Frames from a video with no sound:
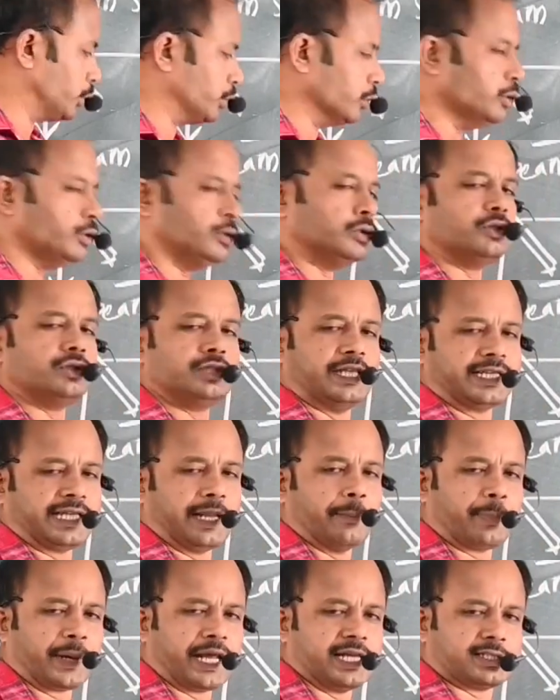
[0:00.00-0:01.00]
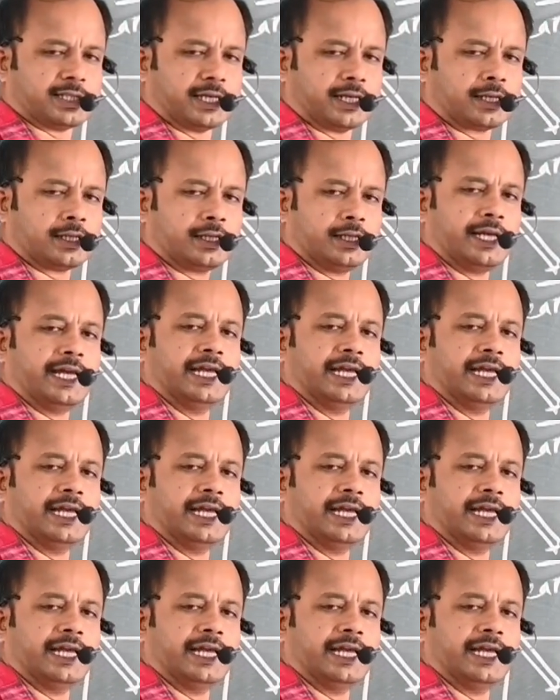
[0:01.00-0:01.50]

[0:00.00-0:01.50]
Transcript: to the temperature,